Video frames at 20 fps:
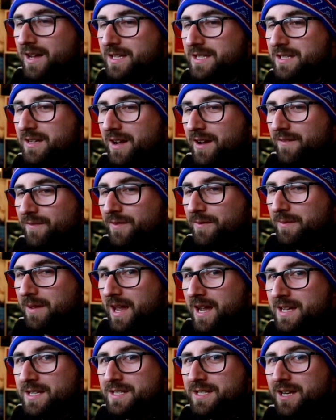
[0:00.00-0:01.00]
aside from
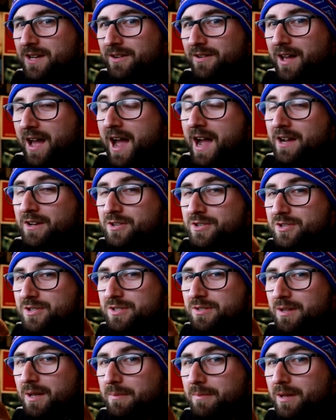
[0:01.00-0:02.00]
Castiel actually
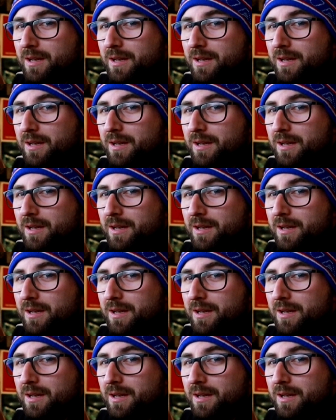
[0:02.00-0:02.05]
just like